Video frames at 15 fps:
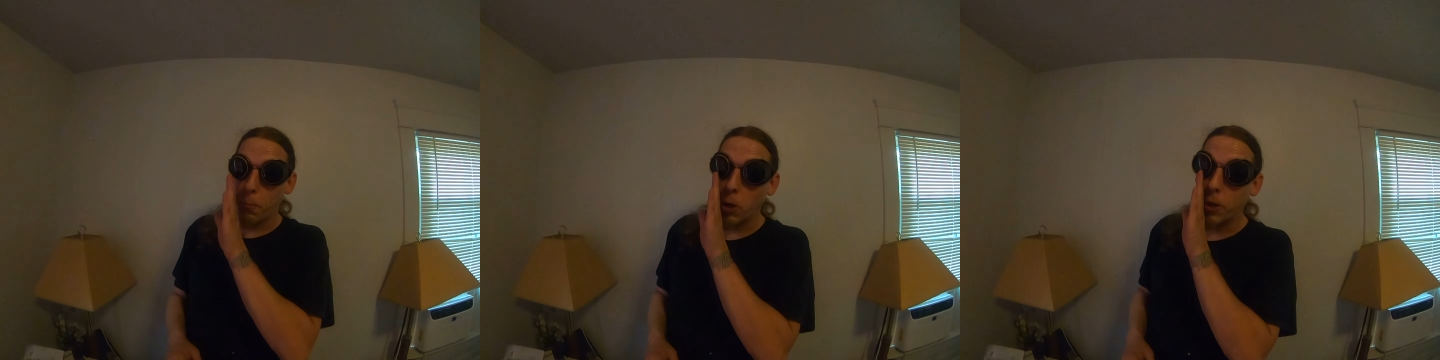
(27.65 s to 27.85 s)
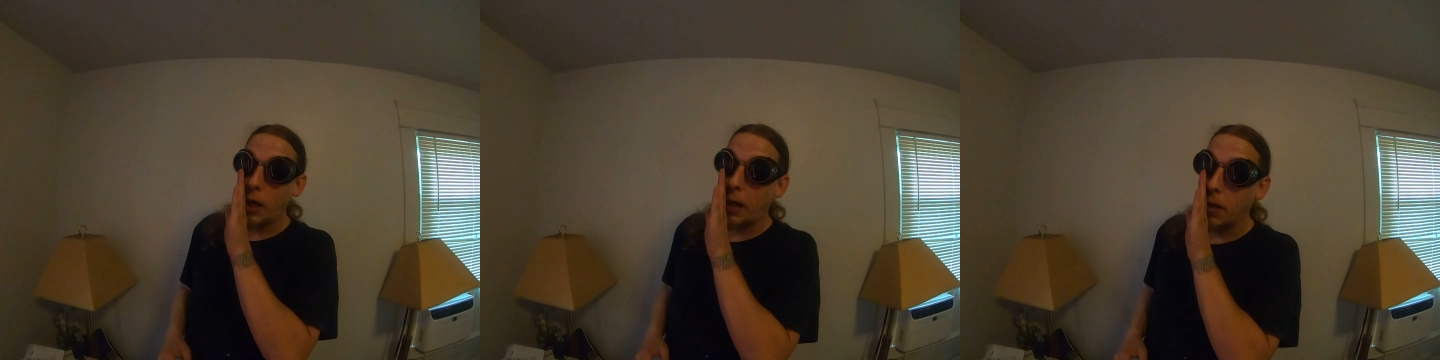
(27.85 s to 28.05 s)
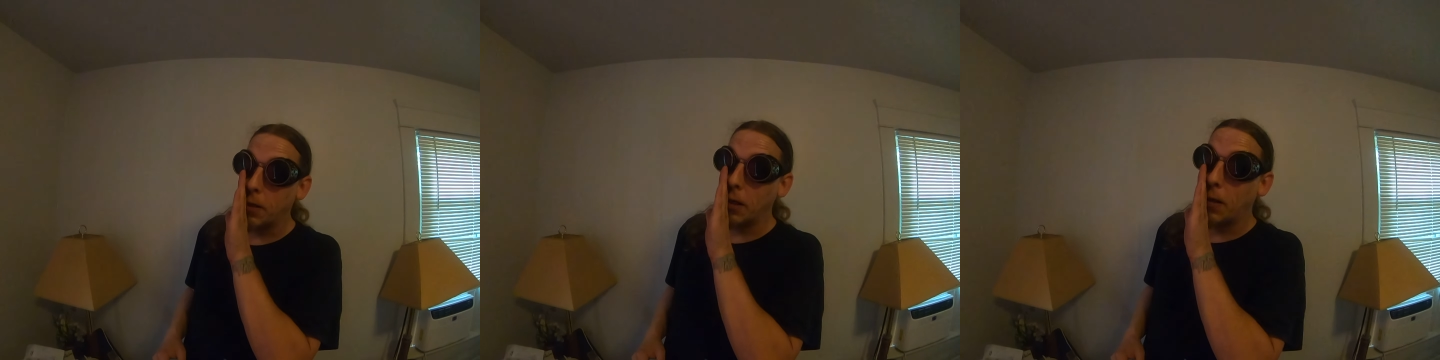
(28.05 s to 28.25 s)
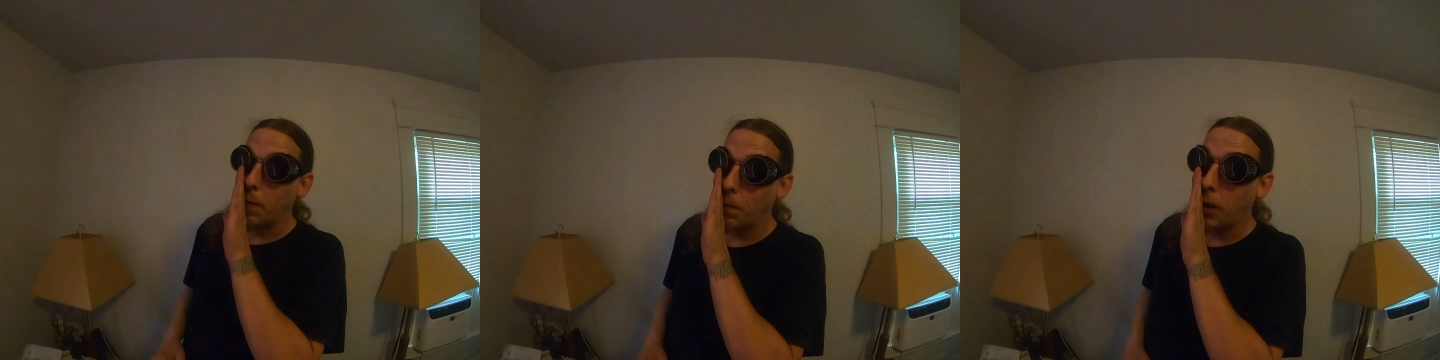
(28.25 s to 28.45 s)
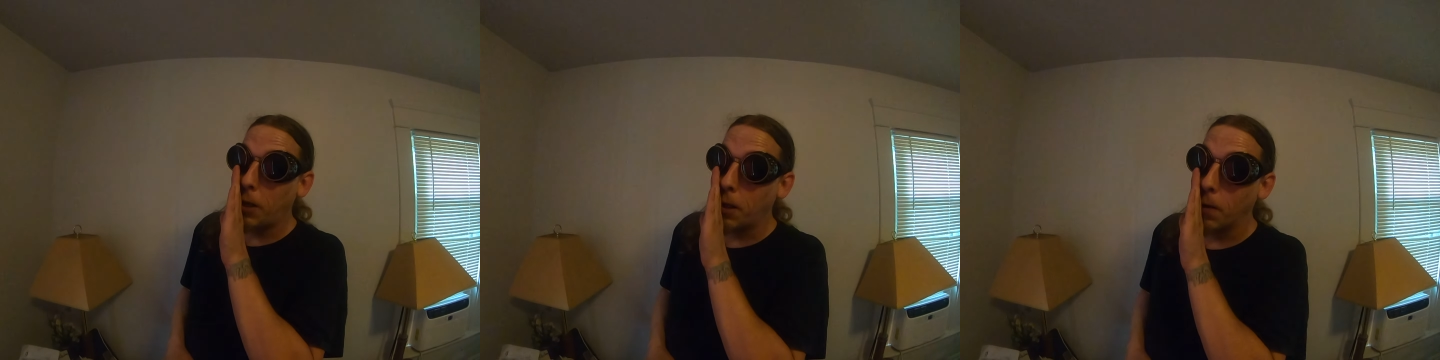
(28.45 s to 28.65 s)
to pertain to the
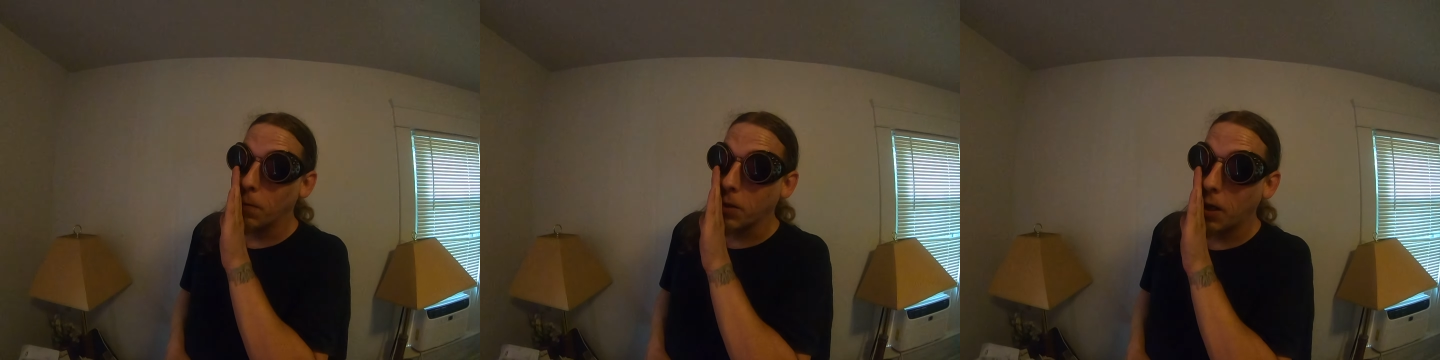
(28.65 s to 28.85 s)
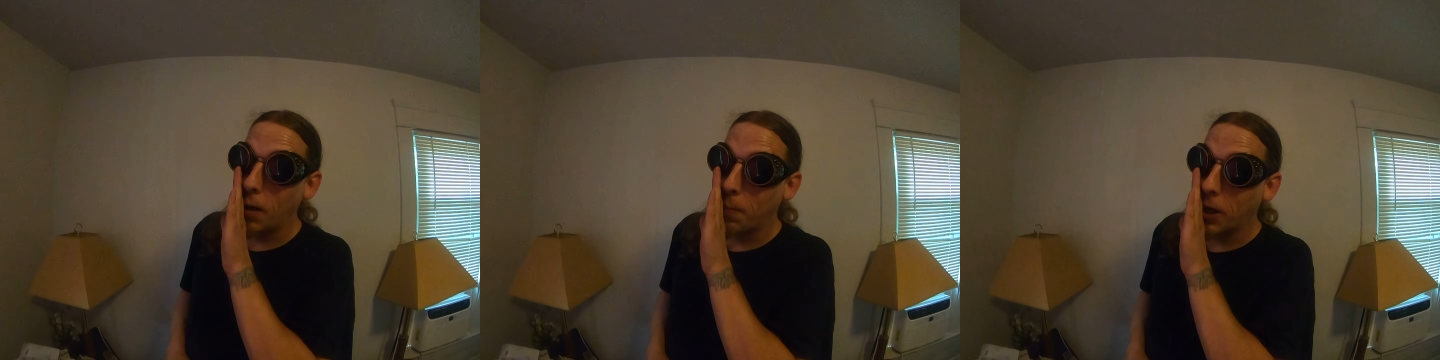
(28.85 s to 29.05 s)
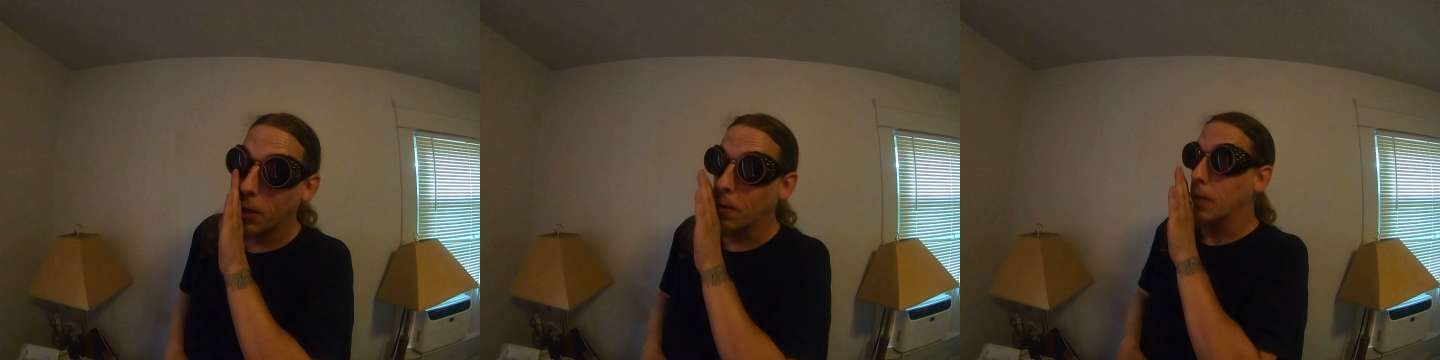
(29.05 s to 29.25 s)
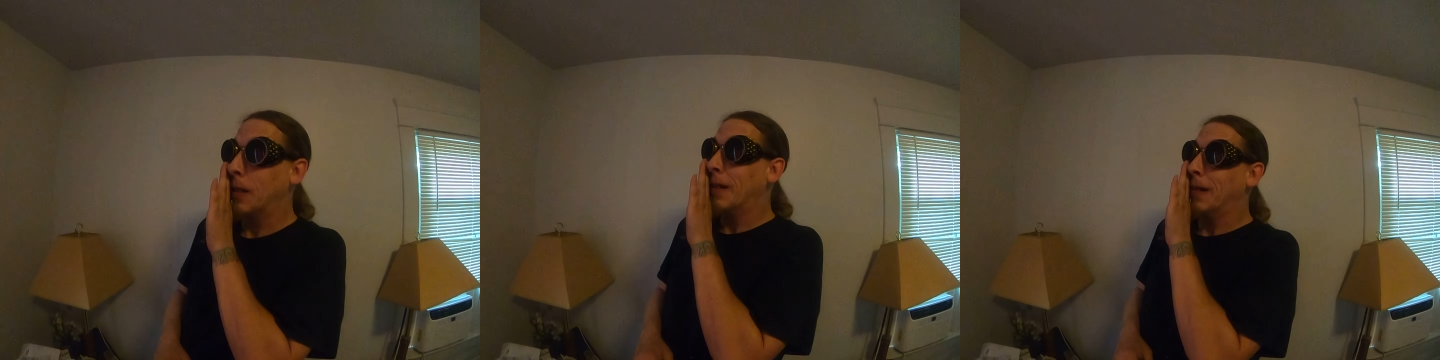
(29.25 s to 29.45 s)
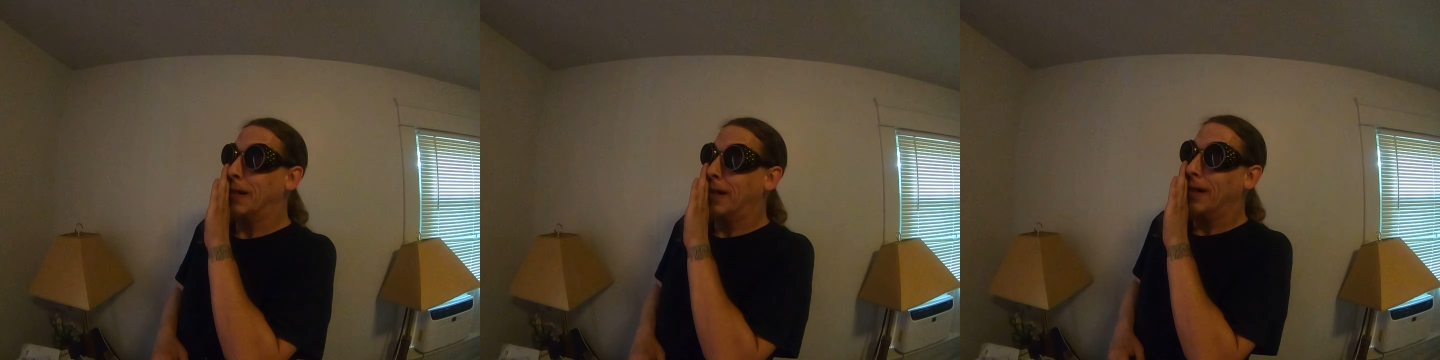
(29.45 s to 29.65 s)
videos coming.
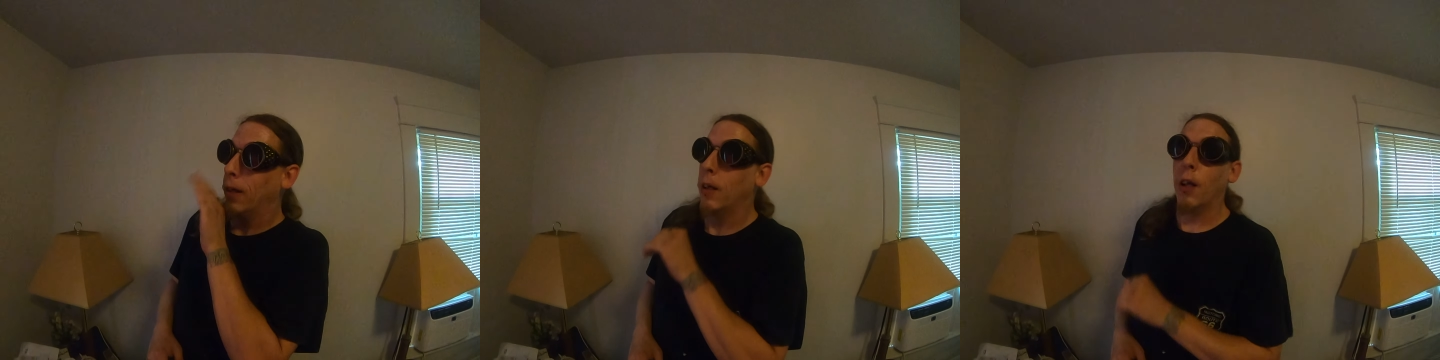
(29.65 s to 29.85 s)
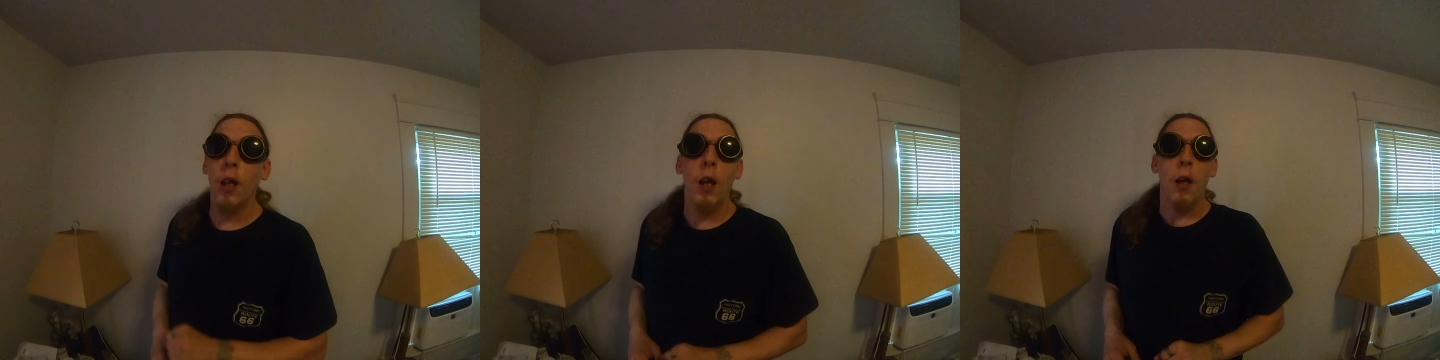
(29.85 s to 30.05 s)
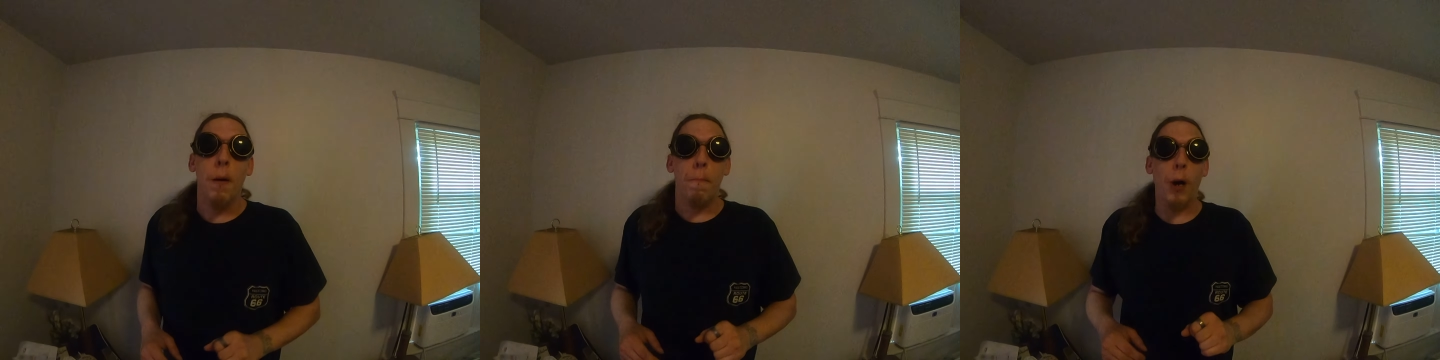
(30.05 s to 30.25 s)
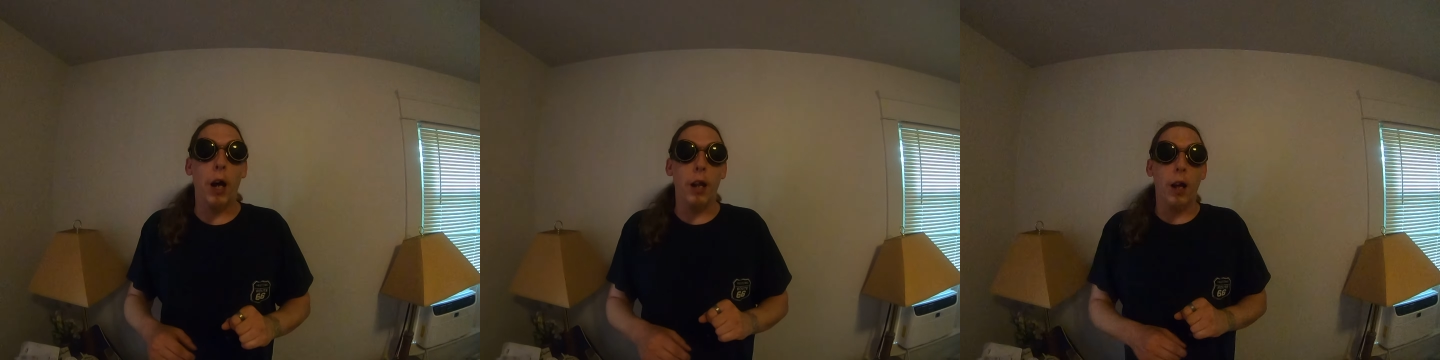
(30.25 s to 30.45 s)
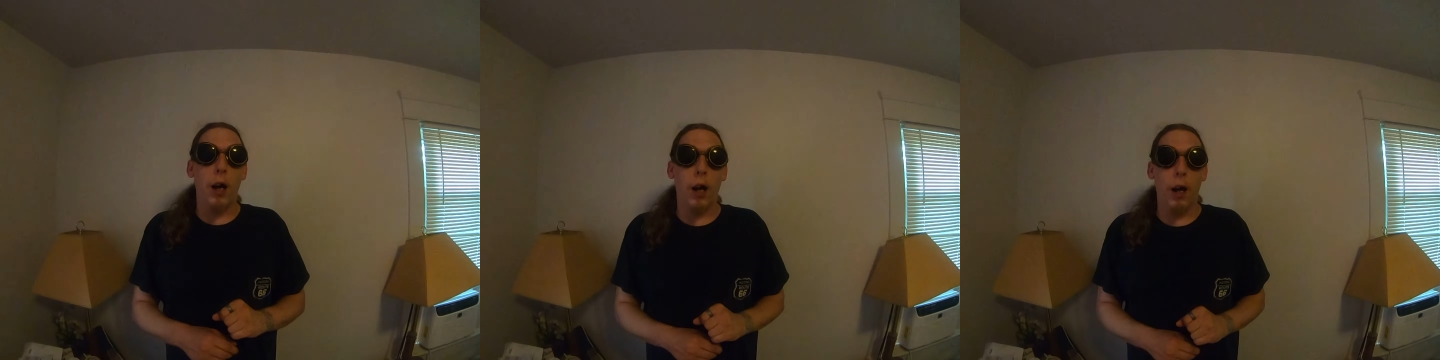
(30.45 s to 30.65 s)

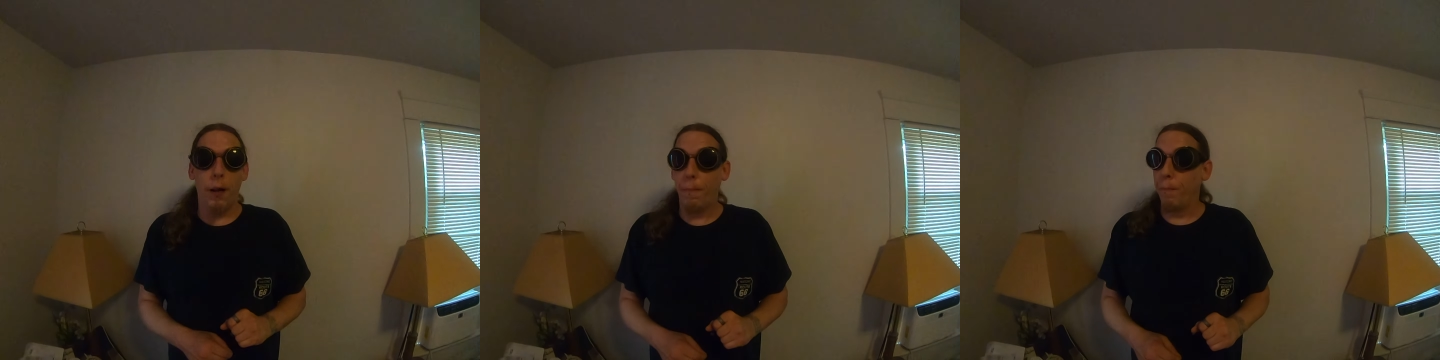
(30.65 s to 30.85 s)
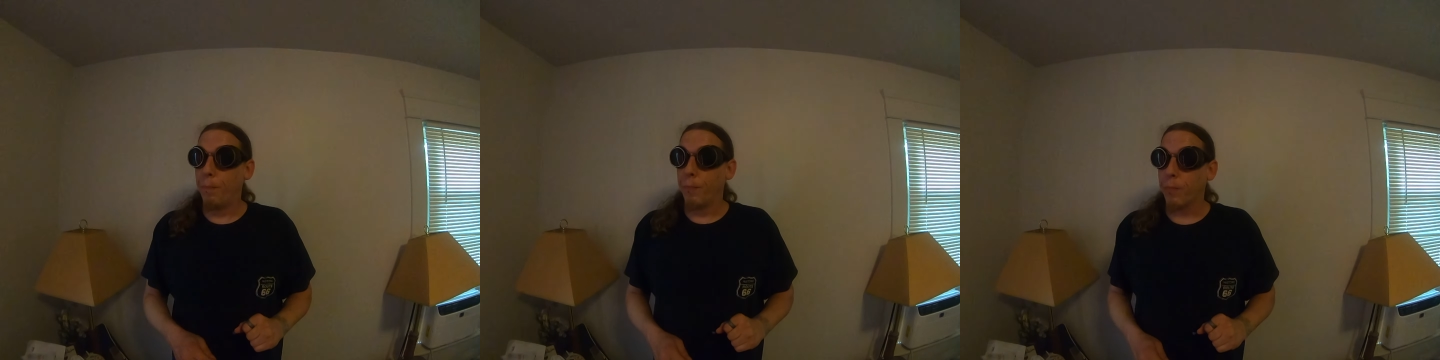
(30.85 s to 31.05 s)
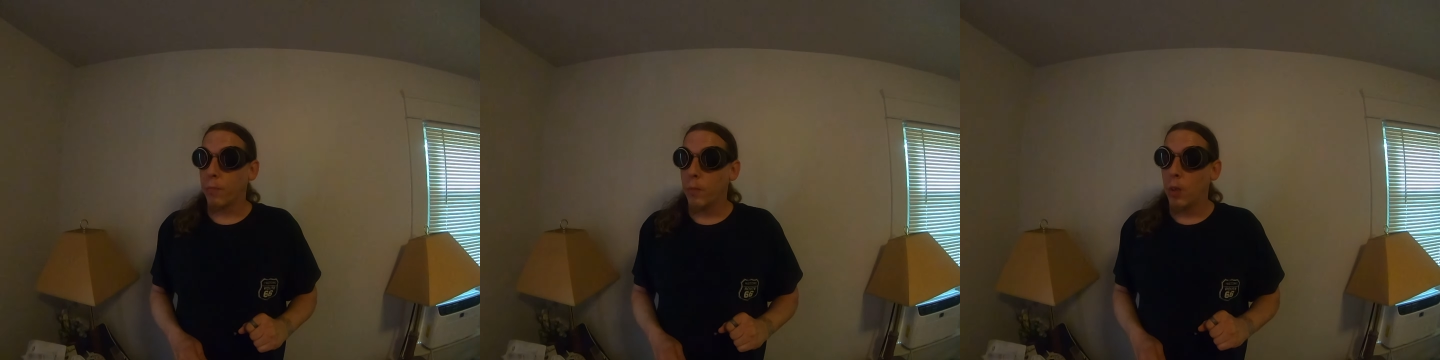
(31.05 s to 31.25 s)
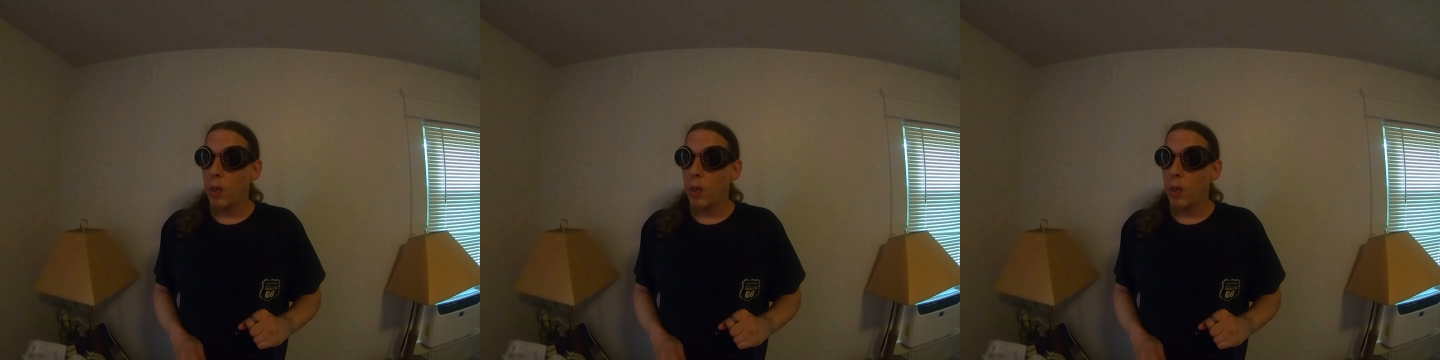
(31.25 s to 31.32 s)
But, um,